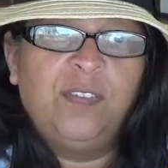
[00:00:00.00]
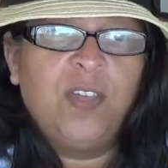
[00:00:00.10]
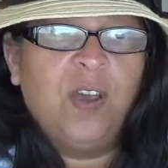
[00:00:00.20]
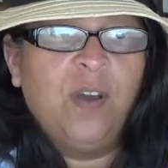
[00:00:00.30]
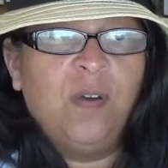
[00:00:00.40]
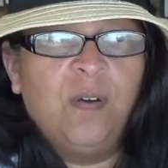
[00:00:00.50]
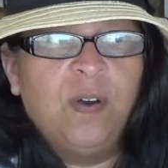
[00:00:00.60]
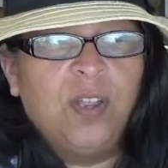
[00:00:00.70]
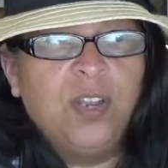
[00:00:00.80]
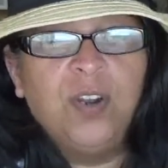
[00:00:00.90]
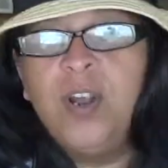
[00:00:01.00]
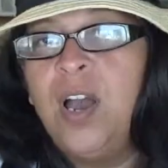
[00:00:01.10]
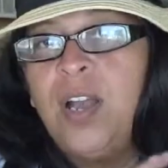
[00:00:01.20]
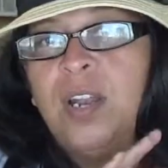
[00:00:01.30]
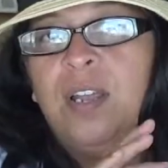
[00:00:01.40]
So you're
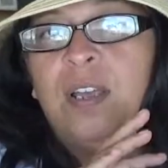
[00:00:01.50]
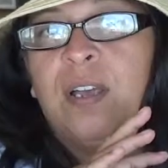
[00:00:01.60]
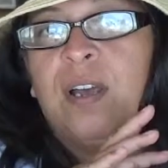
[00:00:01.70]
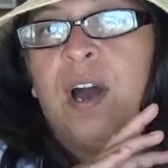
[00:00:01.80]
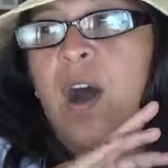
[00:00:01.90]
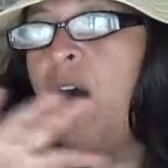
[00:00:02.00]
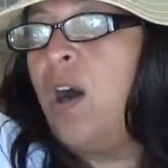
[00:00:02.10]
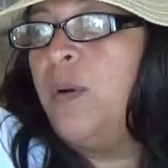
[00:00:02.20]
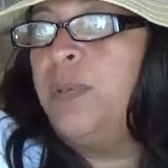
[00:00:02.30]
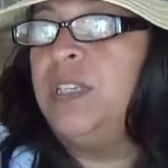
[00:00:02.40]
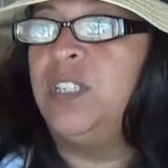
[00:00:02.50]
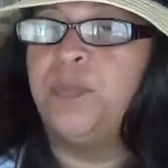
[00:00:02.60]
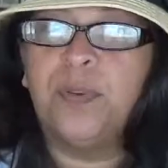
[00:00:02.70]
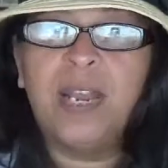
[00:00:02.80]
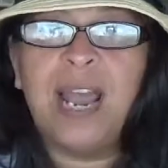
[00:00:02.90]
not going to all be
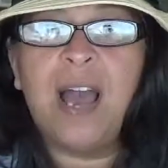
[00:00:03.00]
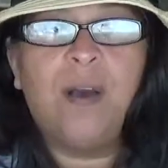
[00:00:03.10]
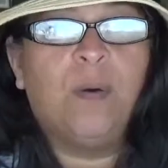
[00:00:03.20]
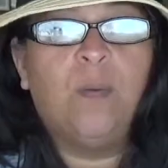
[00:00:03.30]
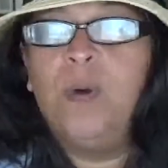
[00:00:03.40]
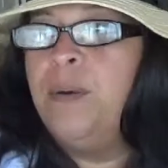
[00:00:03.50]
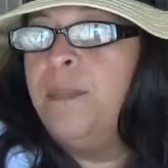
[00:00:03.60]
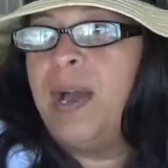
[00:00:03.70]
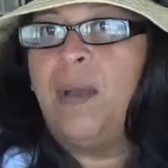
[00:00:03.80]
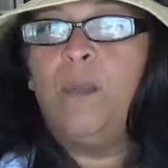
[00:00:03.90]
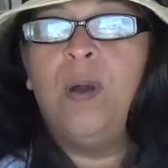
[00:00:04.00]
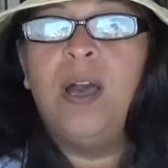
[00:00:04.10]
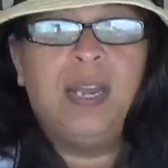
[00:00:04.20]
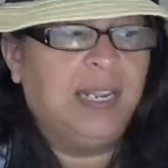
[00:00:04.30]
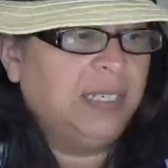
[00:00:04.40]
spread out one by
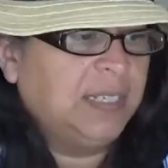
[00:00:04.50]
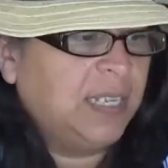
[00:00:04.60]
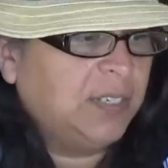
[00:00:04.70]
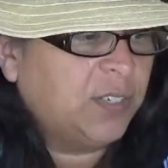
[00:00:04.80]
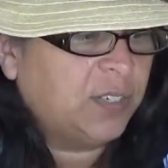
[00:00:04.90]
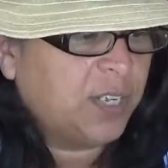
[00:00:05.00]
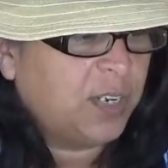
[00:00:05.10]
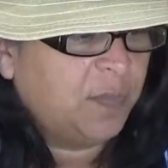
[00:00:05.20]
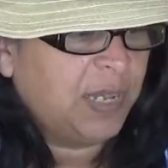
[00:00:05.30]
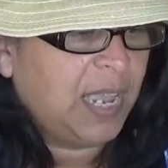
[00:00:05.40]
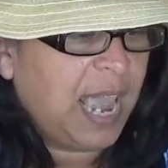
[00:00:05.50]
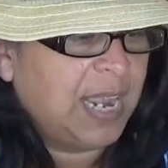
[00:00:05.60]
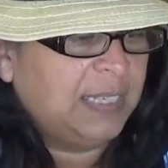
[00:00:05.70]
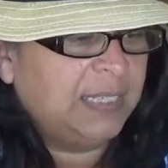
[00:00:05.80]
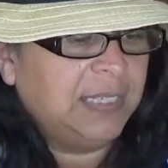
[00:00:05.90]
one. It says there's going to be
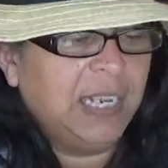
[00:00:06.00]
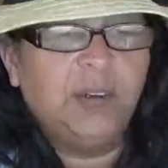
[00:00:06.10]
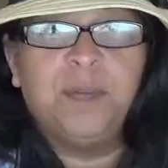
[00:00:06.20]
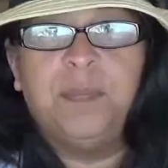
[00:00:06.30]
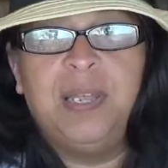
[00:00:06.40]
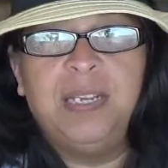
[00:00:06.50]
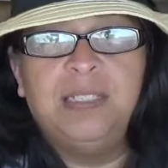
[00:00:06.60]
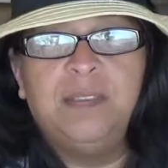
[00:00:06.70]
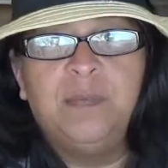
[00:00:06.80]
a secret place of